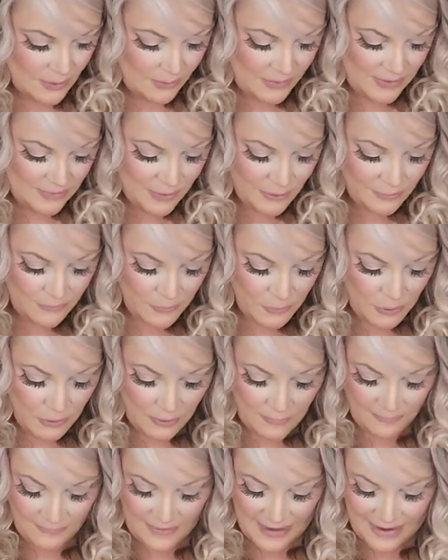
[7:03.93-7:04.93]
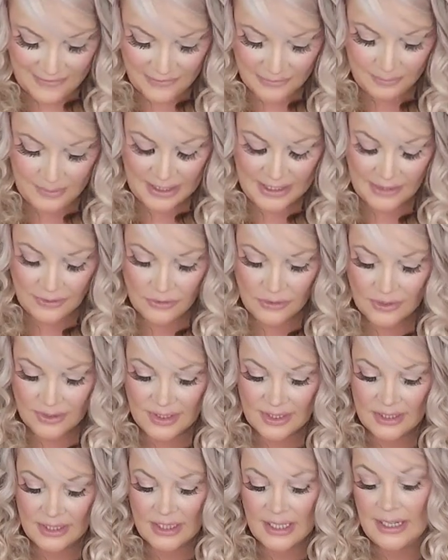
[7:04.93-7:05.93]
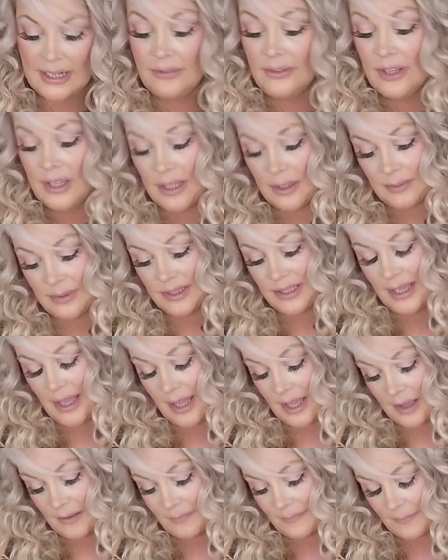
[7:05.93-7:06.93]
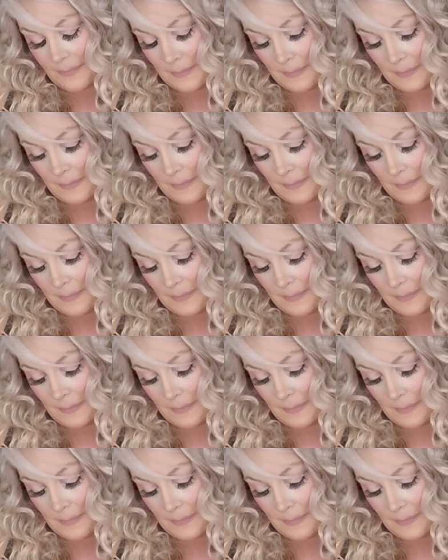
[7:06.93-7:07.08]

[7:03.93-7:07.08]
We have the Fool, Five of Pentacles, and the Nine of Cups. Yeah.